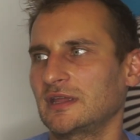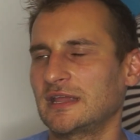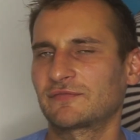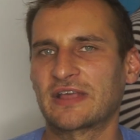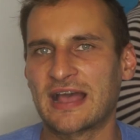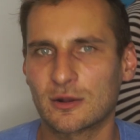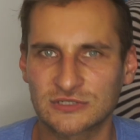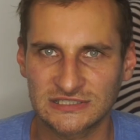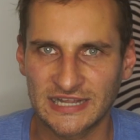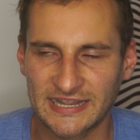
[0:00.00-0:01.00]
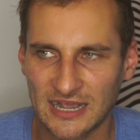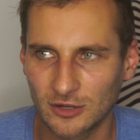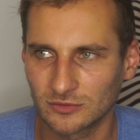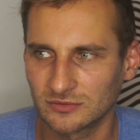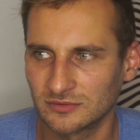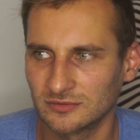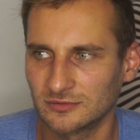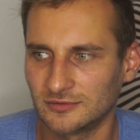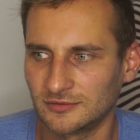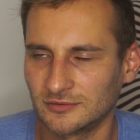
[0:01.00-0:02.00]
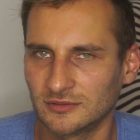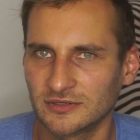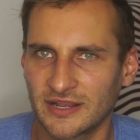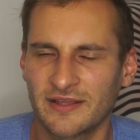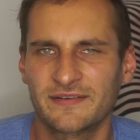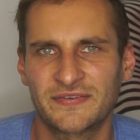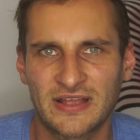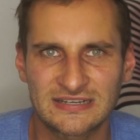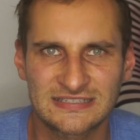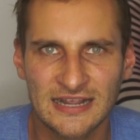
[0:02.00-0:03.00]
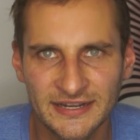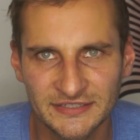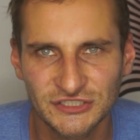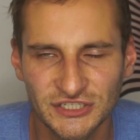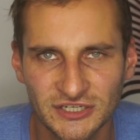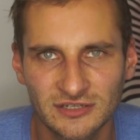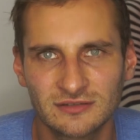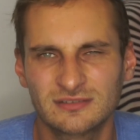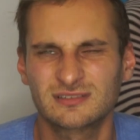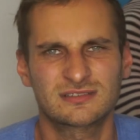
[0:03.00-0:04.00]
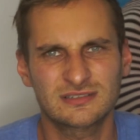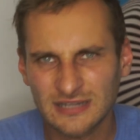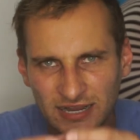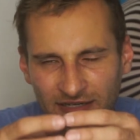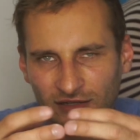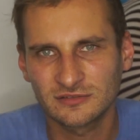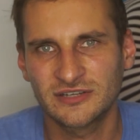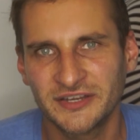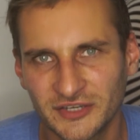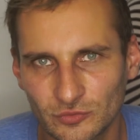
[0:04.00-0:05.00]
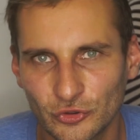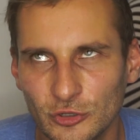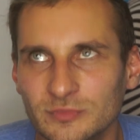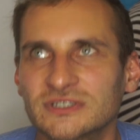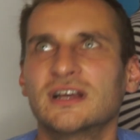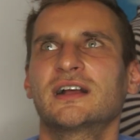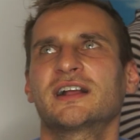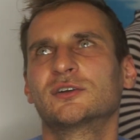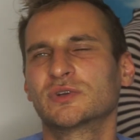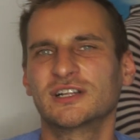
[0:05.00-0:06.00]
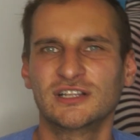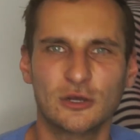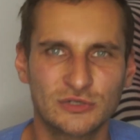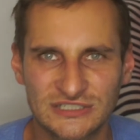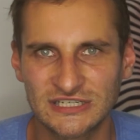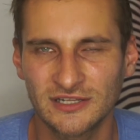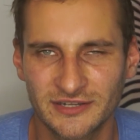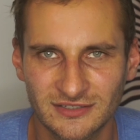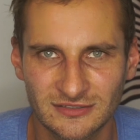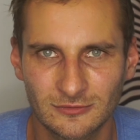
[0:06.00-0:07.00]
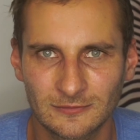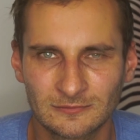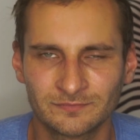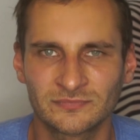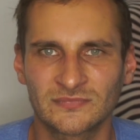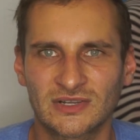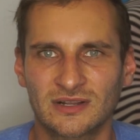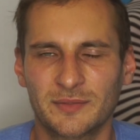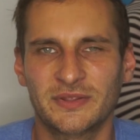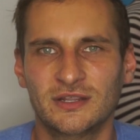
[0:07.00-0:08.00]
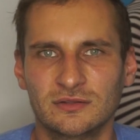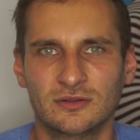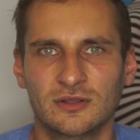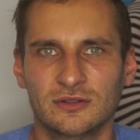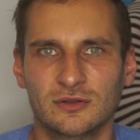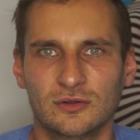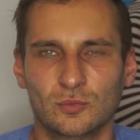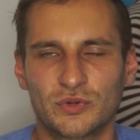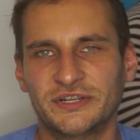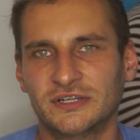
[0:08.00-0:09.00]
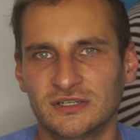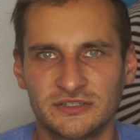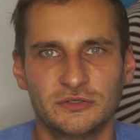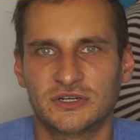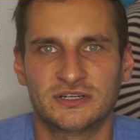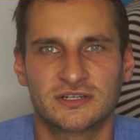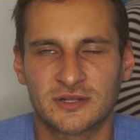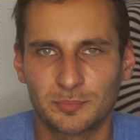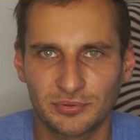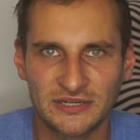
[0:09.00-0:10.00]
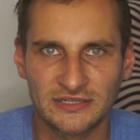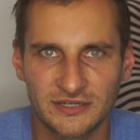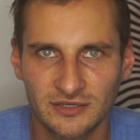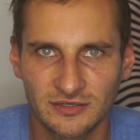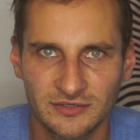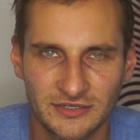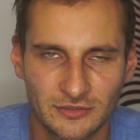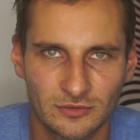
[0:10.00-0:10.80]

the house layout, it has tiny little dinky rooms and really low ceilings, I mean, what are you gonna do? You're gonna completely,